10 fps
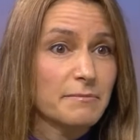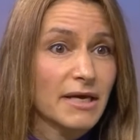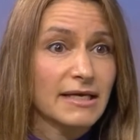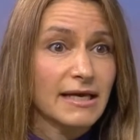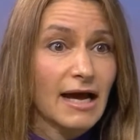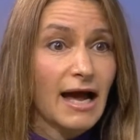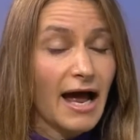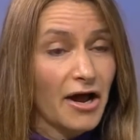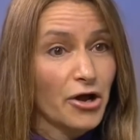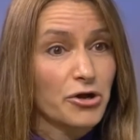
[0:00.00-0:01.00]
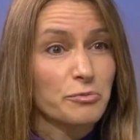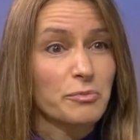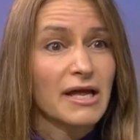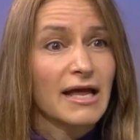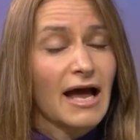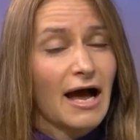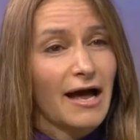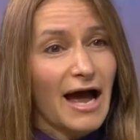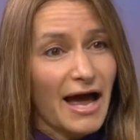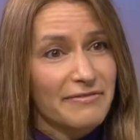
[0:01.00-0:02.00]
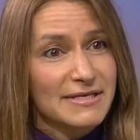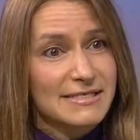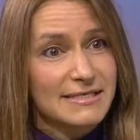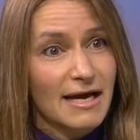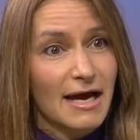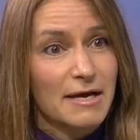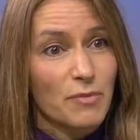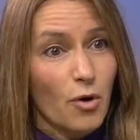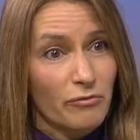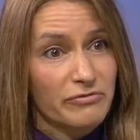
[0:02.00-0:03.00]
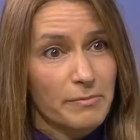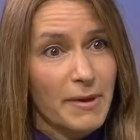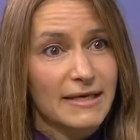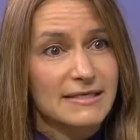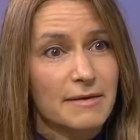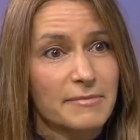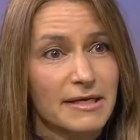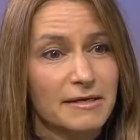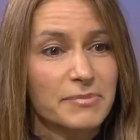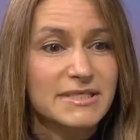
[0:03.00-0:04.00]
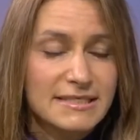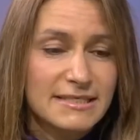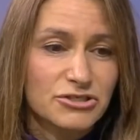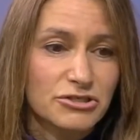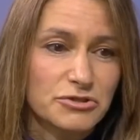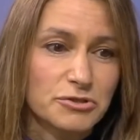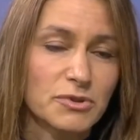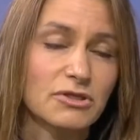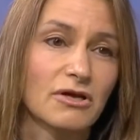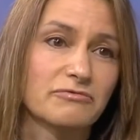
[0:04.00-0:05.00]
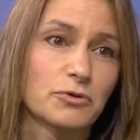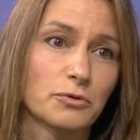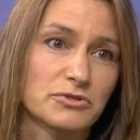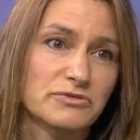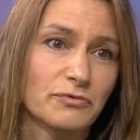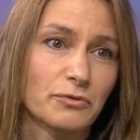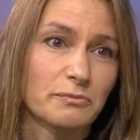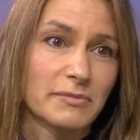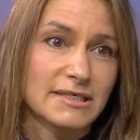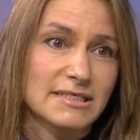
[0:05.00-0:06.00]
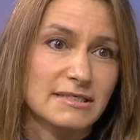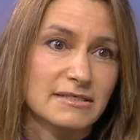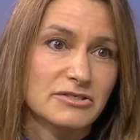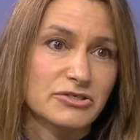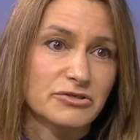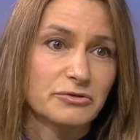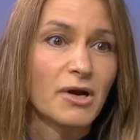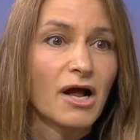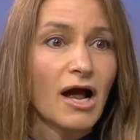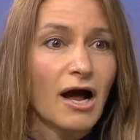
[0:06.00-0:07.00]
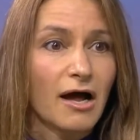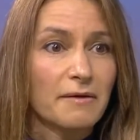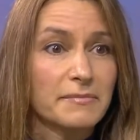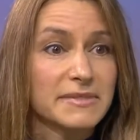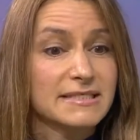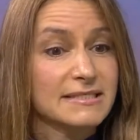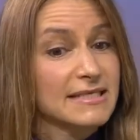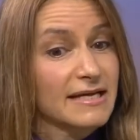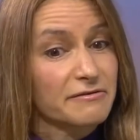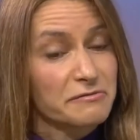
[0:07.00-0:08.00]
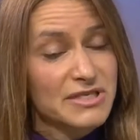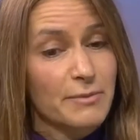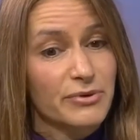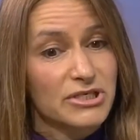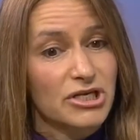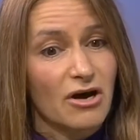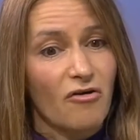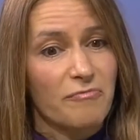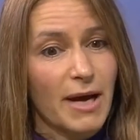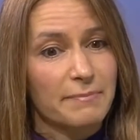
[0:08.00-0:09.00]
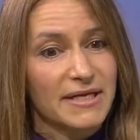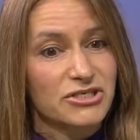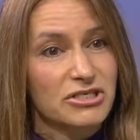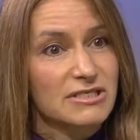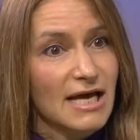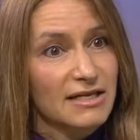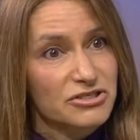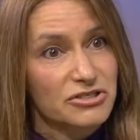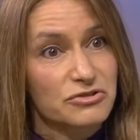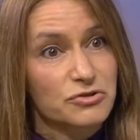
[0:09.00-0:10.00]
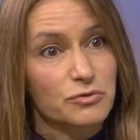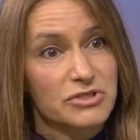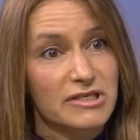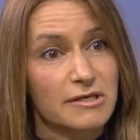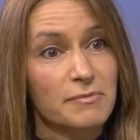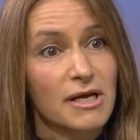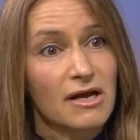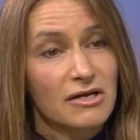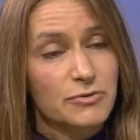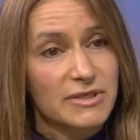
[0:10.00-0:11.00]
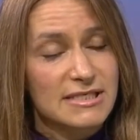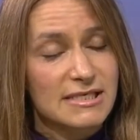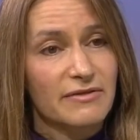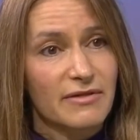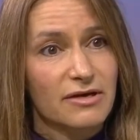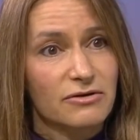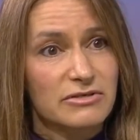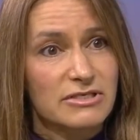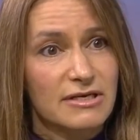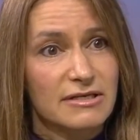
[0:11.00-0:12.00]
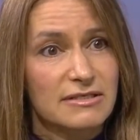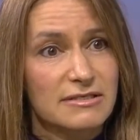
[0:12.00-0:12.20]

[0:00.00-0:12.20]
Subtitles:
money at home at this time of the pandemic. But it is usual, of course, for ministers to take the temperature of backbenchers and to talk to them to understand their concerns.